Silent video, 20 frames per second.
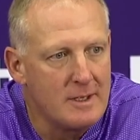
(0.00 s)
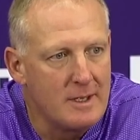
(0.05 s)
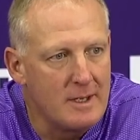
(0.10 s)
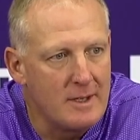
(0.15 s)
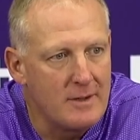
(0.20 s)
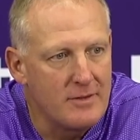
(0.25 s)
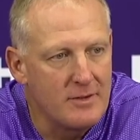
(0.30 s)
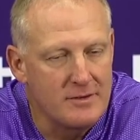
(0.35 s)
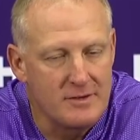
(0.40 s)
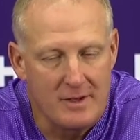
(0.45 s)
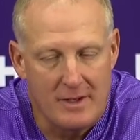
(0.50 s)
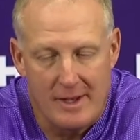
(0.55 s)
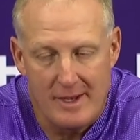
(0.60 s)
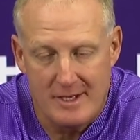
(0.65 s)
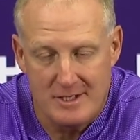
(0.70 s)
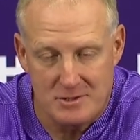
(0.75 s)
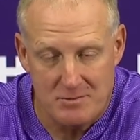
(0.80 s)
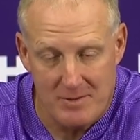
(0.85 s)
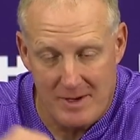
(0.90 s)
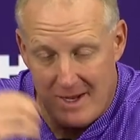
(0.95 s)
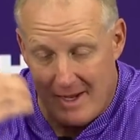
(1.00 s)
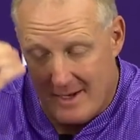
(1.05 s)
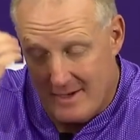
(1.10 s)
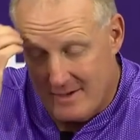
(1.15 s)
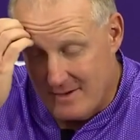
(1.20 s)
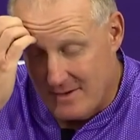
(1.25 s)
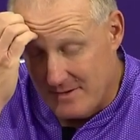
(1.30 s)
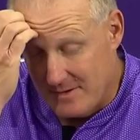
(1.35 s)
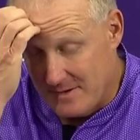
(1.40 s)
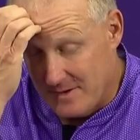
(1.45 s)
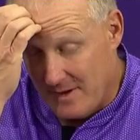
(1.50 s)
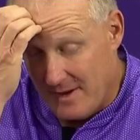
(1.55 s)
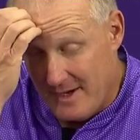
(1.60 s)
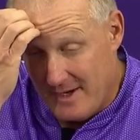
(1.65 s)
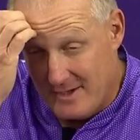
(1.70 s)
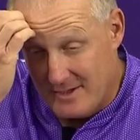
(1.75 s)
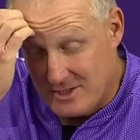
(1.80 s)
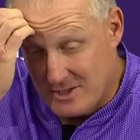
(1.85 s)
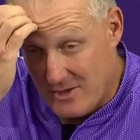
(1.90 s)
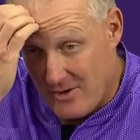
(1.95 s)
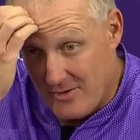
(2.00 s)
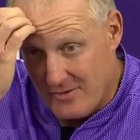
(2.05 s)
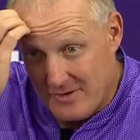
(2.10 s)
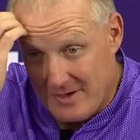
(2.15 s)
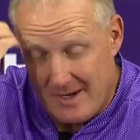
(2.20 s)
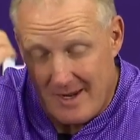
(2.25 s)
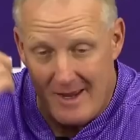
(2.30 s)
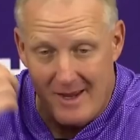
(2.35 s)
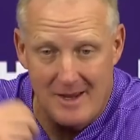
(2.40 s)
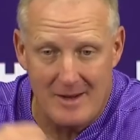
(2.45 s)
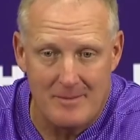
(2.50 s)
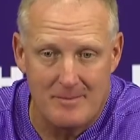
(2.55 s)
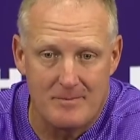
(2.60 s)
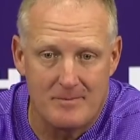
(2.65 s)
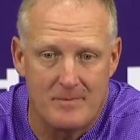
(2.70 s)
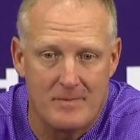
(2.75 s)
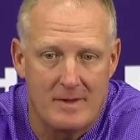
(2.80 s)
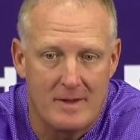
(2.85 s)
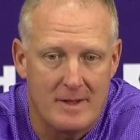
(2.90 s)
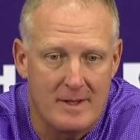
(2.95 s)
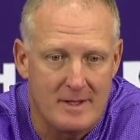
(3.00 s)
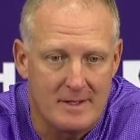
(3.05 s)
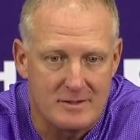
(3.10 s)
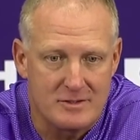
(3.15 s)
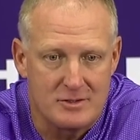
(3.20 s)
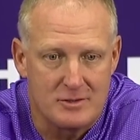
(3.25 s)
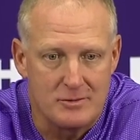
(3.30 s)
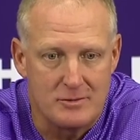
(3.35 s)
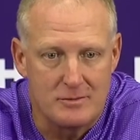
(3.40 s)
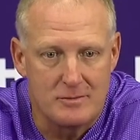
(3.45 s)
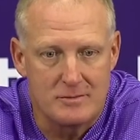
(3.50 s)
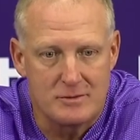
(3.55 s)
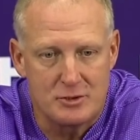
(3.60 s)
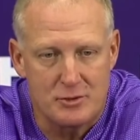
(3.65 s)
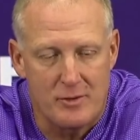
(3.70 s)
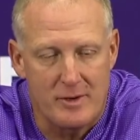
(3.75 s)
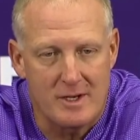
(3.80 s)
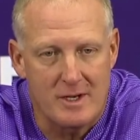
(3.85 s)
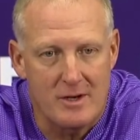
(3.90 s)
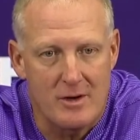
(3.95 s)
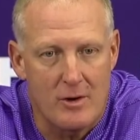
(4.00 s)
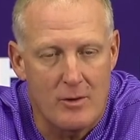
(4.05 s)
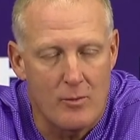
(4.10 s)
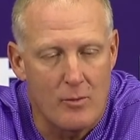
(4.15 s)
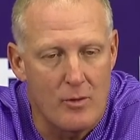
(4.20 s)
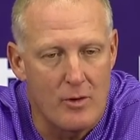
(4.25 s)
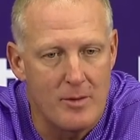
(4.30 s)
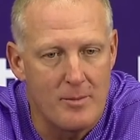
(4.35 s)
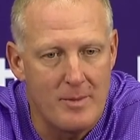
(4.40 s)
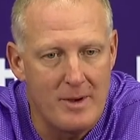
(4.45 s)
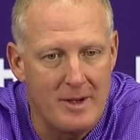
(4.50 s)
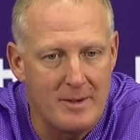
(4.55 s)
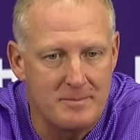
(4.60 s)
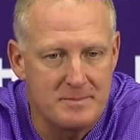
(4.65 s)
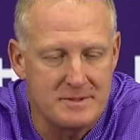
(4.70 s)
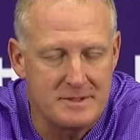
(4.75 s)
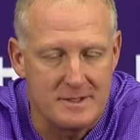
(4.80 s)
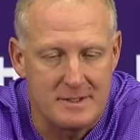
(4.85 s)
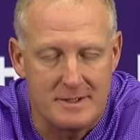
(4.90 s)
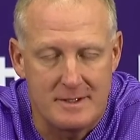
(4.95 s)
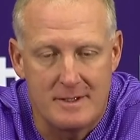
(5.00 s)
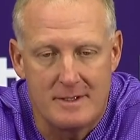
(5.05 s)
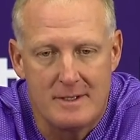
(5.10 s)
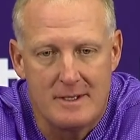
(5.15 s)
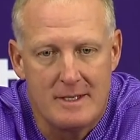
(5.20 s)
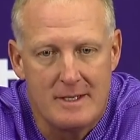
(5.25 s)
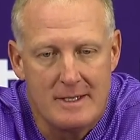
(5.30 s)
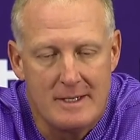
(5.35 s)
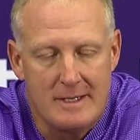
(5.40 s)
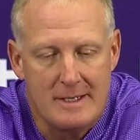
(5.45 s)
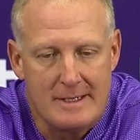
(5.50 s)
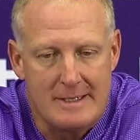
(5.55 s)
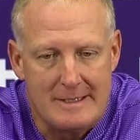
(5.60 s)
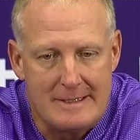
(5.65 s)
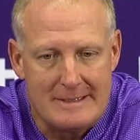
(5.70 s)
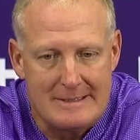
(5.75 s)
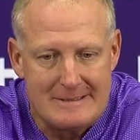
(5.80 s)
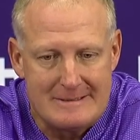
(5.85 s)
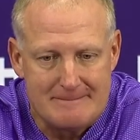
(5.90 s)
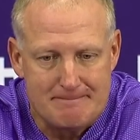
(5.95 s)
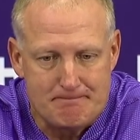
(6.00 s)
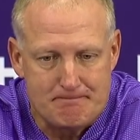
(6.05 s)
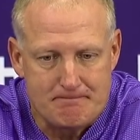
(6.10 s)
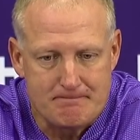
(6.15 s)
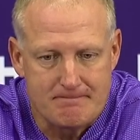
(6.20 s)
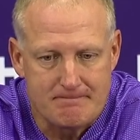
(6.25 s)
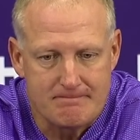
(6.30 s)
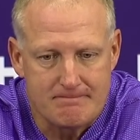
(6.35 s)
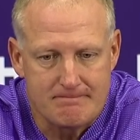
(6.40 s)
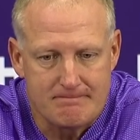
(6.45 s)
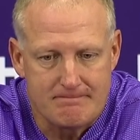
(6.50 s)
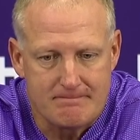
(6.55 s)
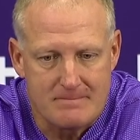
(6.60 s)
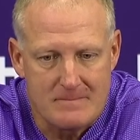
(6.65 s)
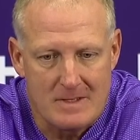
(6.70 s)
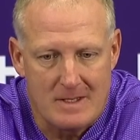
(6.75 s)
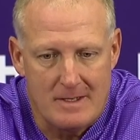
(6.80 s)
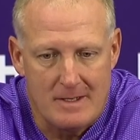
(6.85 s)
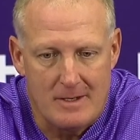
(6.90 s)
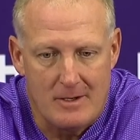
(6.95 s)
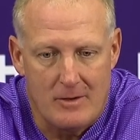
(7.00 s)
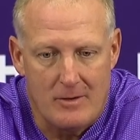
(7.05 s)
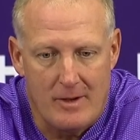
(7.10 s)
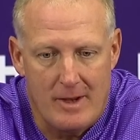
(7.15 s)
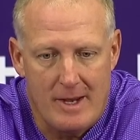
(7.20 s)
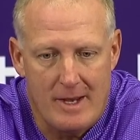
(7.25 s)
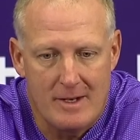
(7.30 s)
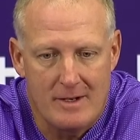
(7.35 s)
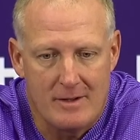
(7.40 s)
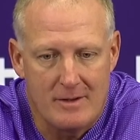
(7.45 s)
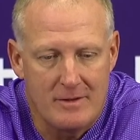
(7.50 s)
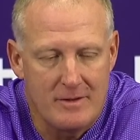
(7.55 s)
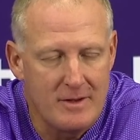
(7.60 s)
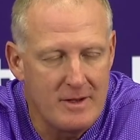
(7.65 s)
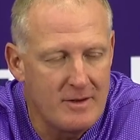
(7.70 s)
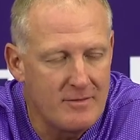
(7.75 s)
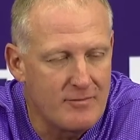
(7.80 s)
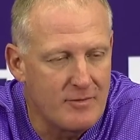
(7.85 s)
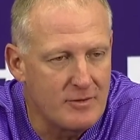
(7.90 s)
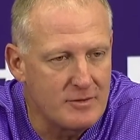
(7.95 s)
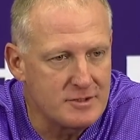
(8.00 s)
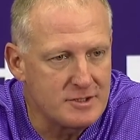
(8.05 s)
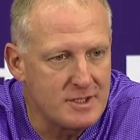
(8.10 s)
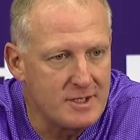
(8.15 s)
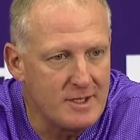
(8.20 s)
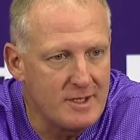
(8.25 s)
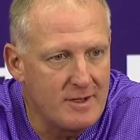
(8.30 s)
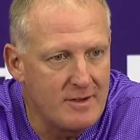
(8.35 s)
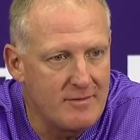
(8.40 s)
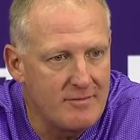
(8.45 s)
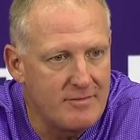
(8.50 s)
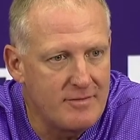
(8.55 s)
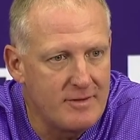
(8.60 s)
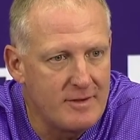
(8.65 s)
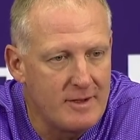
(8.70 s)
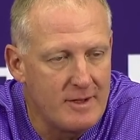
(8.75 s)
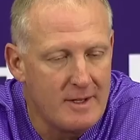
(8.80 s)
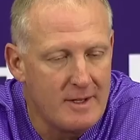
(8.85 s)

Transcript: uh, the delays we had, the delay to start the game, to shrinking our warm ups, and um, you know handling the adversity of